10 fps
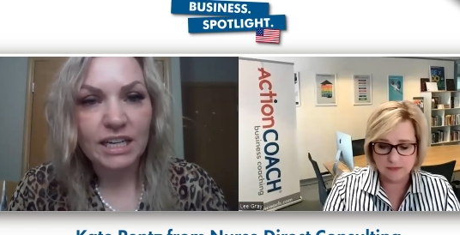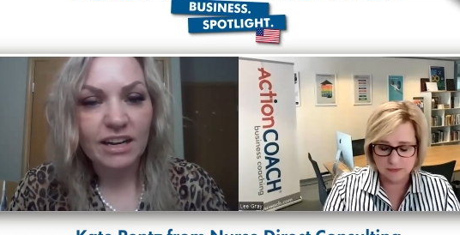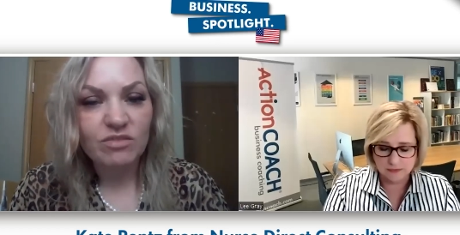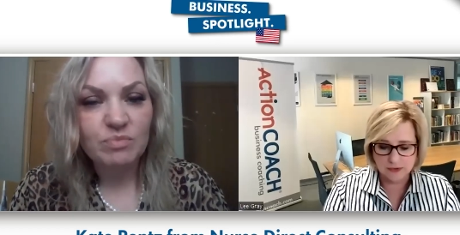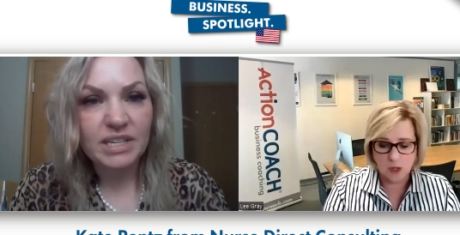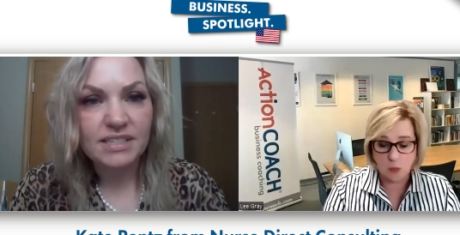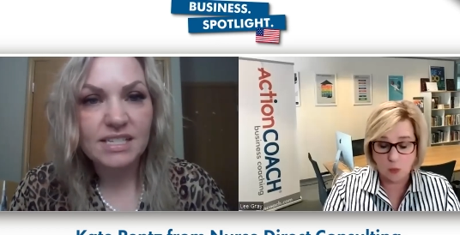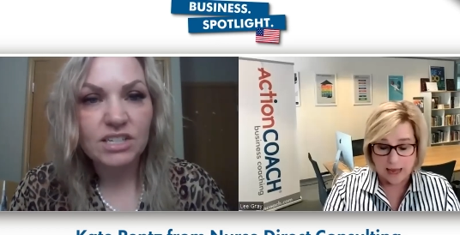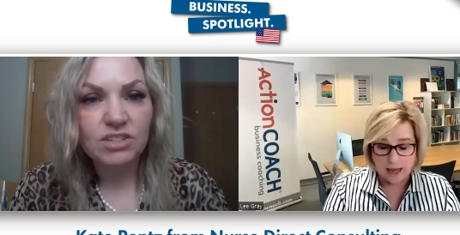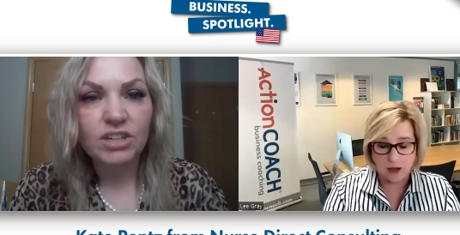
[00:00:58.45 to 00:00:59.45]
Speaker 1: And I've been
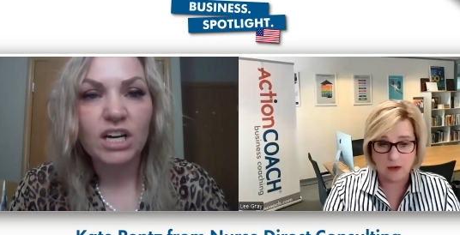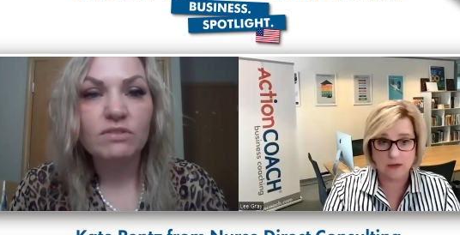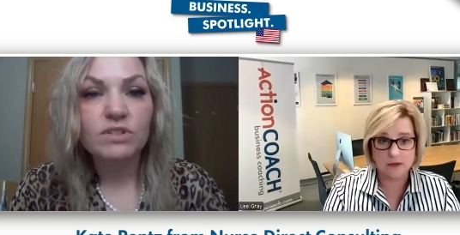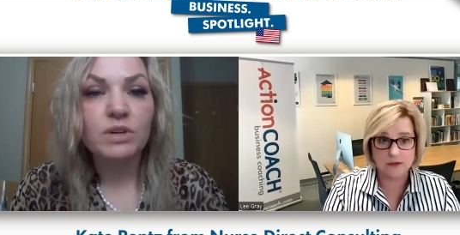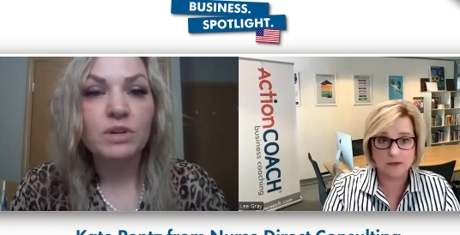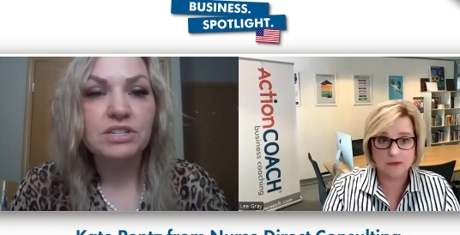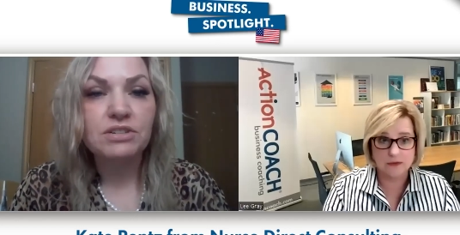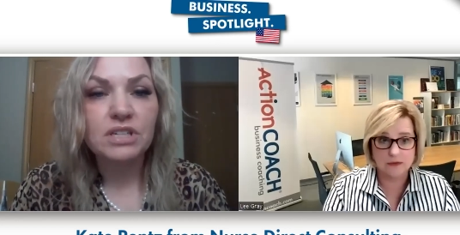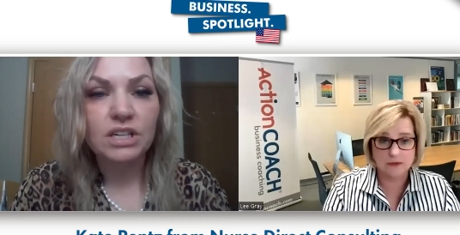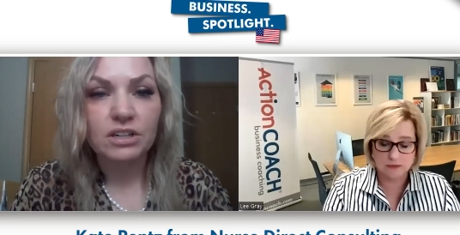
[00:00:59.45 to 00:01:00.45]
in senior care for
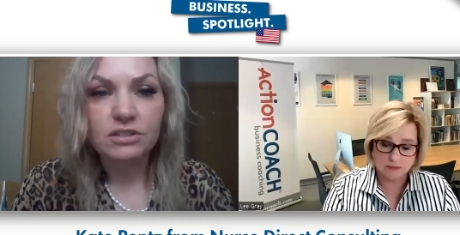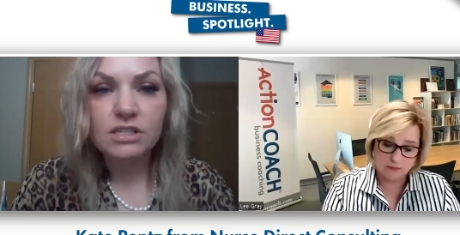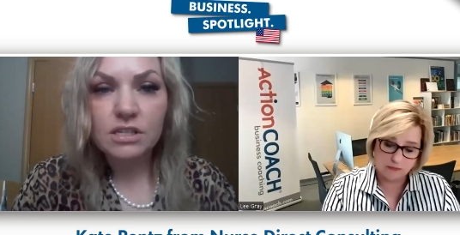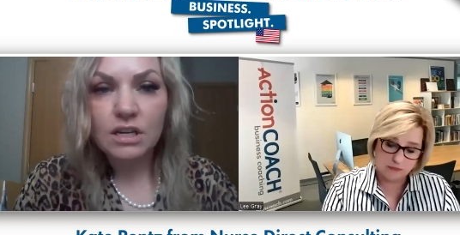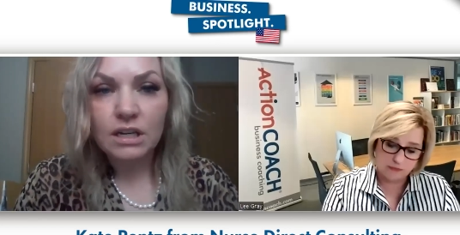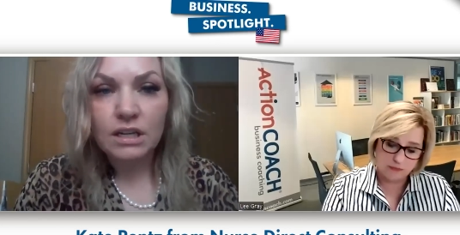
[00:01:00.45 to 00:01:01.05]
22 years.